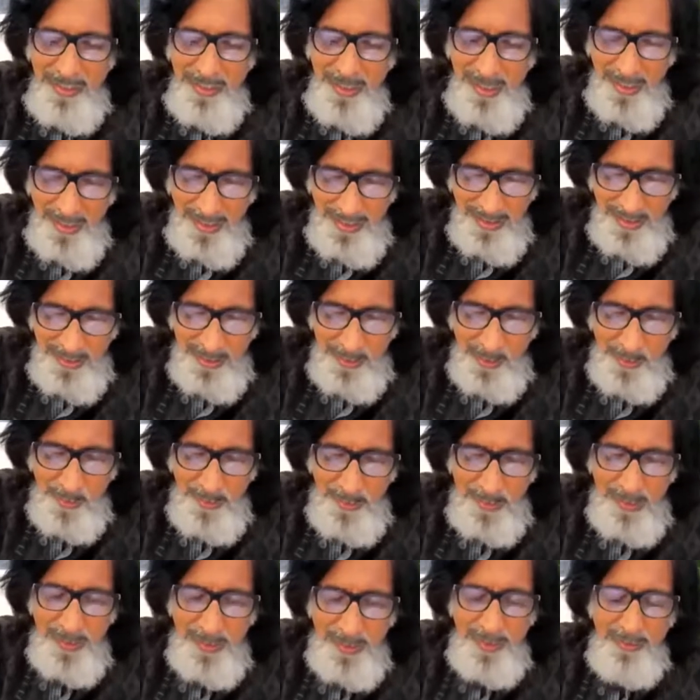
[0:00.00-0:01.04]

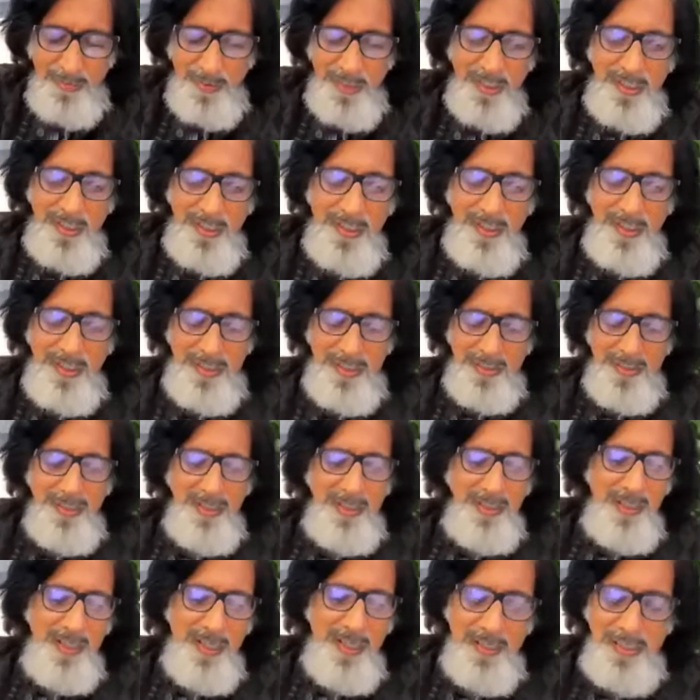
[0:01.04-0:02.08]
Even
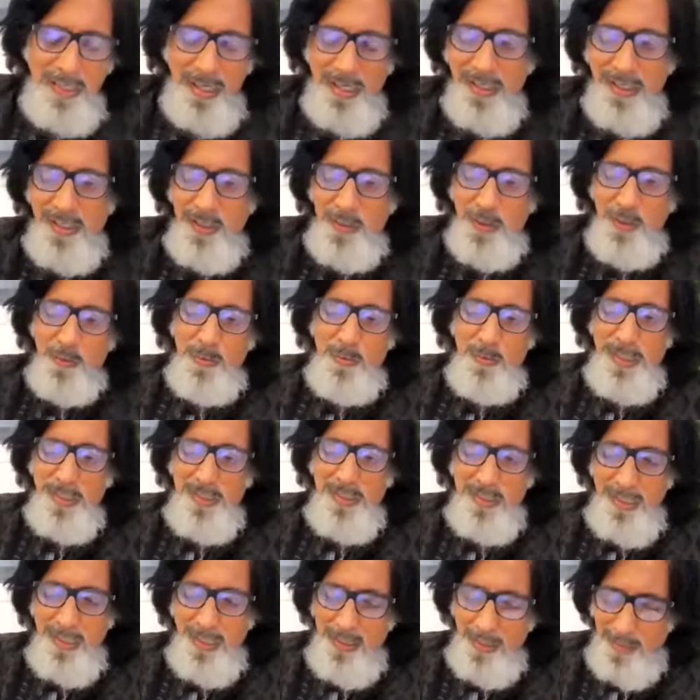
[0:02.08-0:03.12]
younger to me,
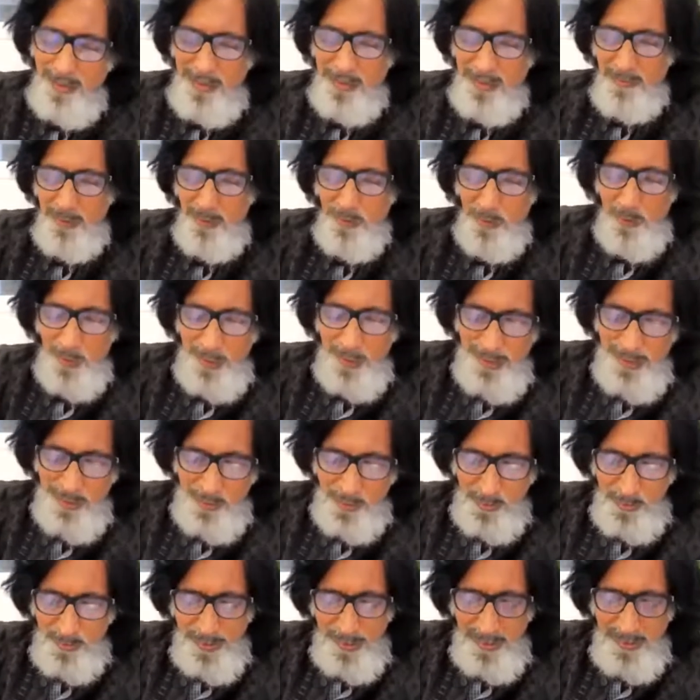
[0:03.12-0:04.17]
even older
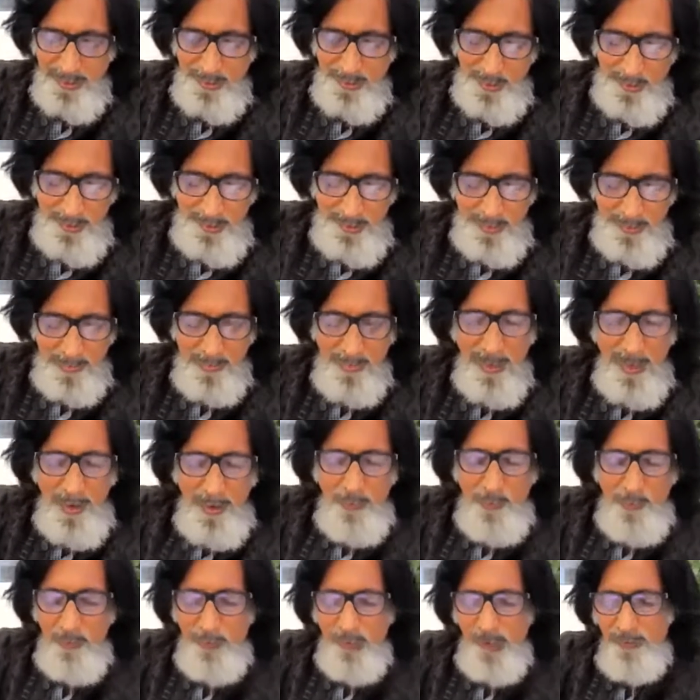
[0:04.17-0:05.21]
to me, and all. Some
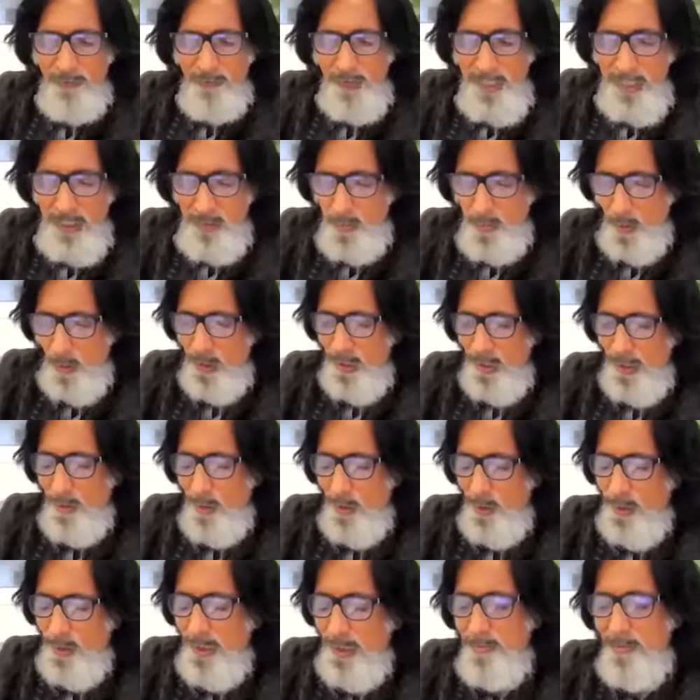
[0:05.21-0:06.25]
4 of us spoke
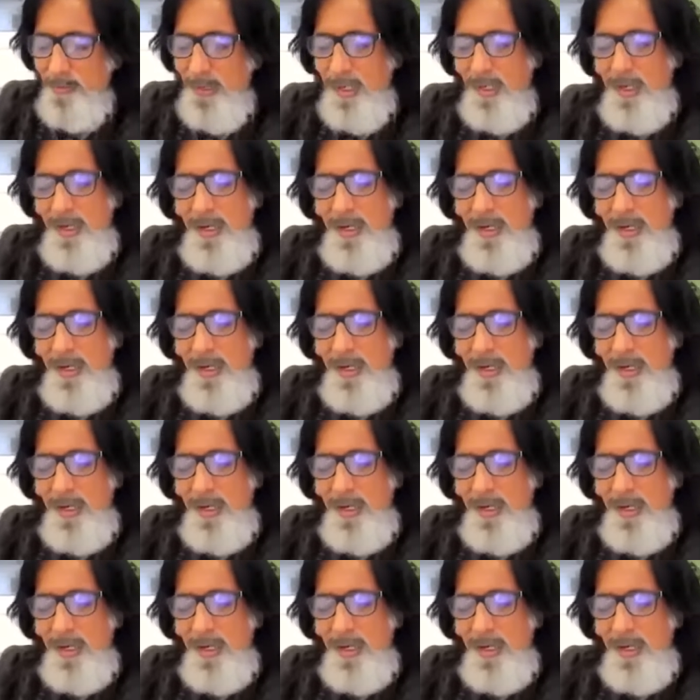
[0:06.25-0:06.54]
about it.